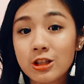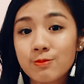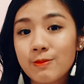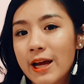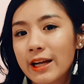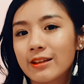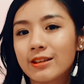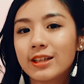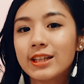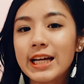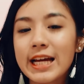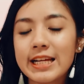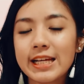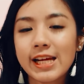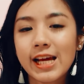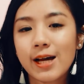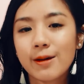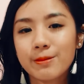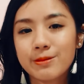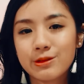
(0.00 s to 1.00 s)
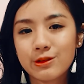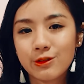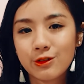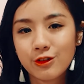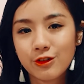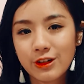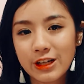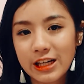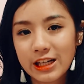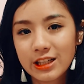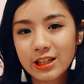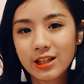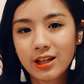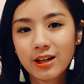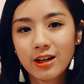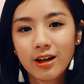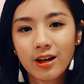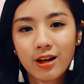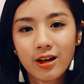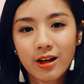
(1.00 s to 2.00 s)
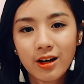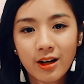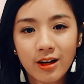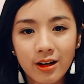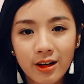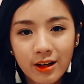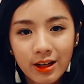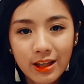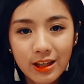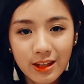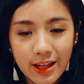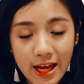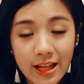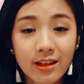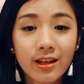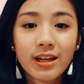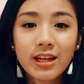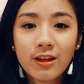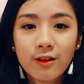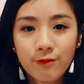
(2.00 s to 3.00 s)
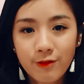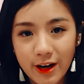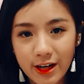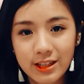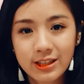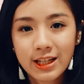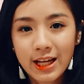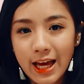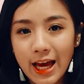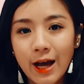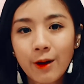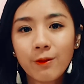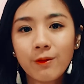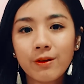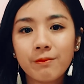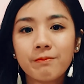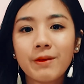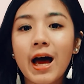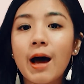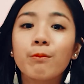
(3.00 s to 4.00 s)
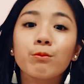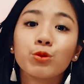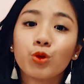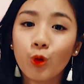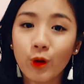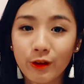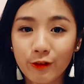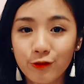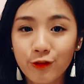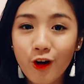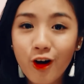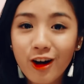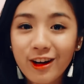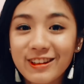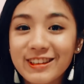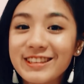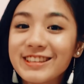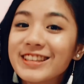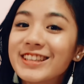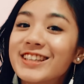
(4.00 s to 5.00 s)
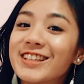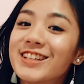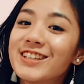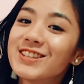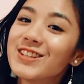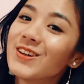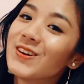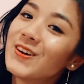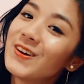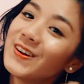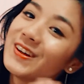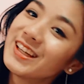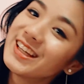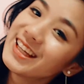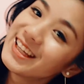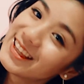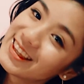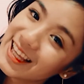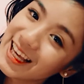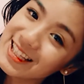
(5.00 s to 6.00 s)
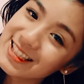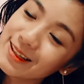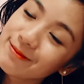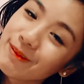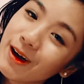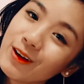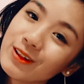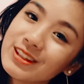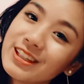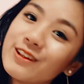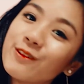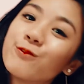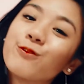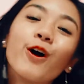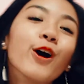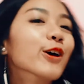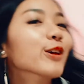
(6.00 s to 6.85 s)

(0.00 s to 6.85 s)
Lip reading: better and it helps to create and the effect that I'm going for. So that's about it for